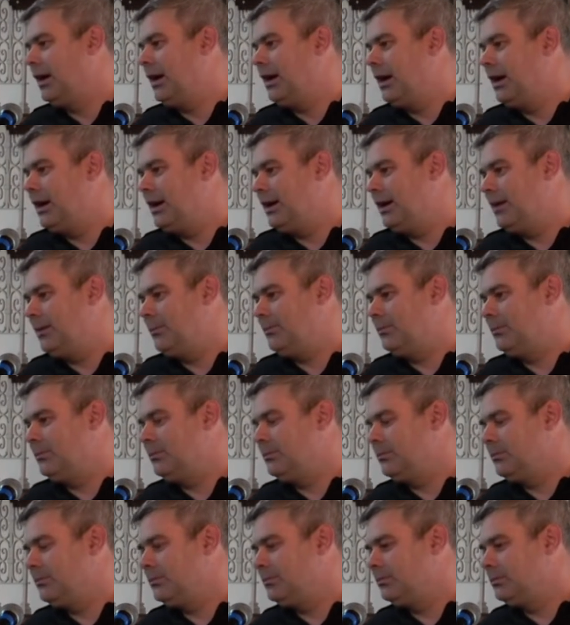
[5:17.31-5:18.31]

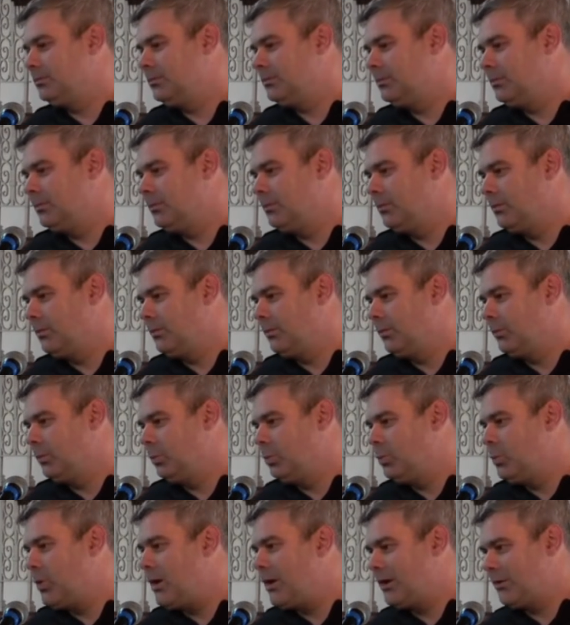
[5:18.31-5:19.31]

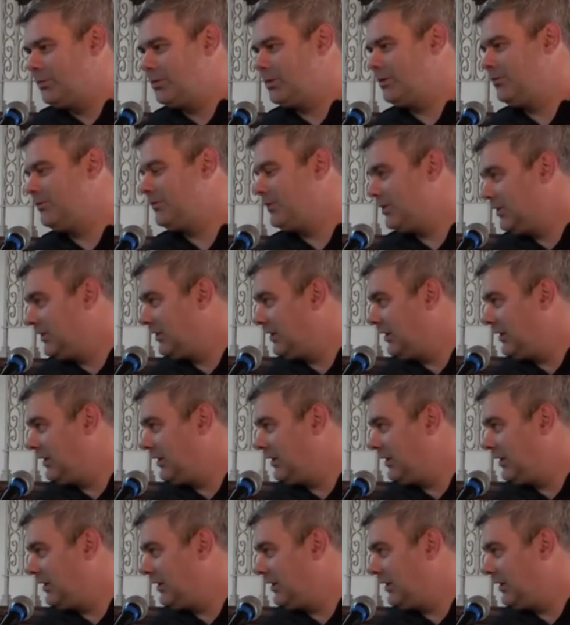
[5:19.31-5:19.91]
What I would advise